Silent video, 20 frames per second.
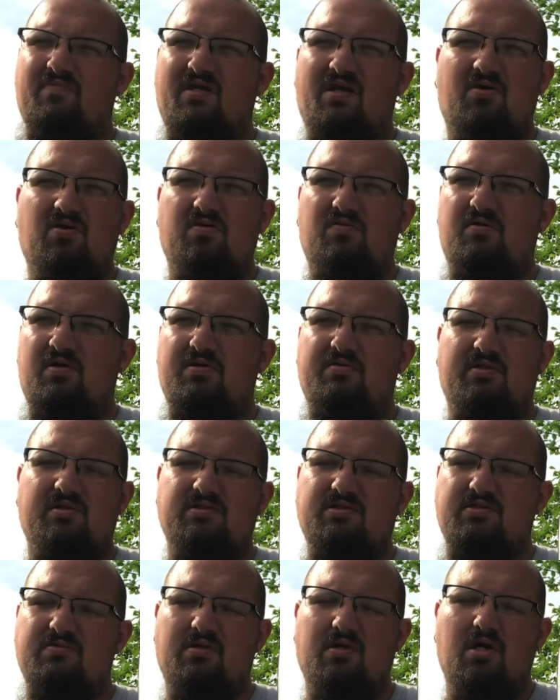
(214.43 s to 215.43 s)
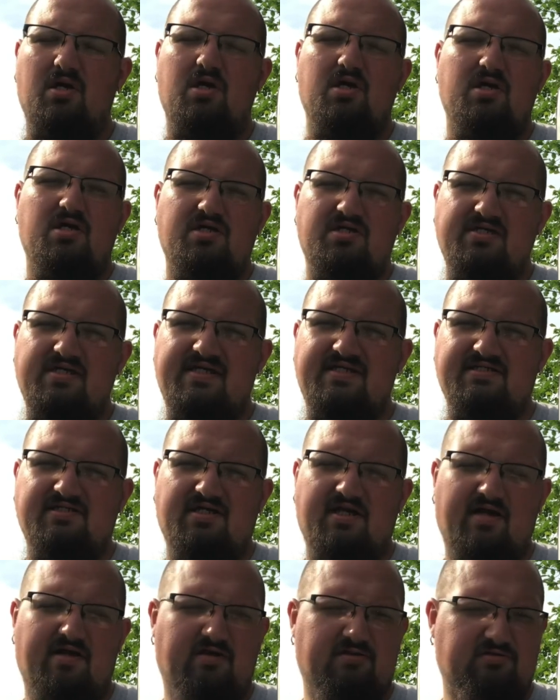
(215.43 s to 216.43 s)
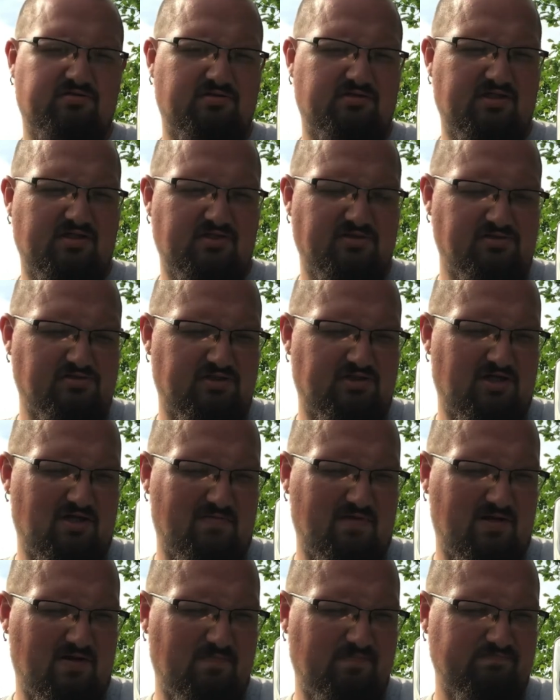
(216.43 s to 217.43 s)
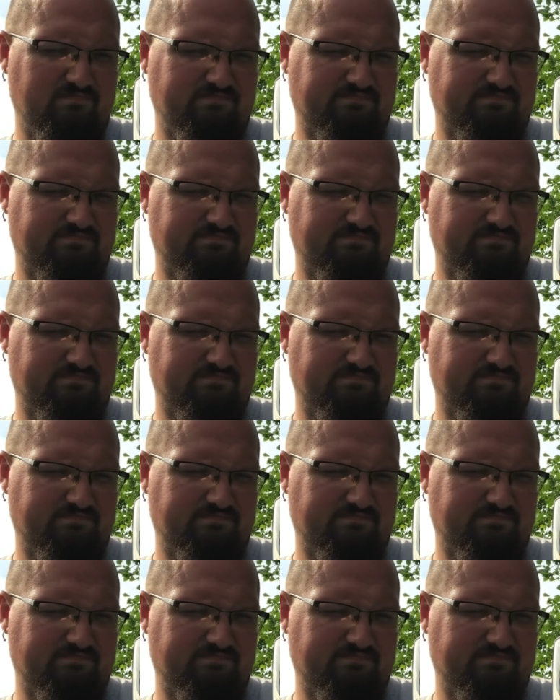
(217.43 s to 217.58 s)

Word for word: Oh, those uh, yeast characters that usually come out.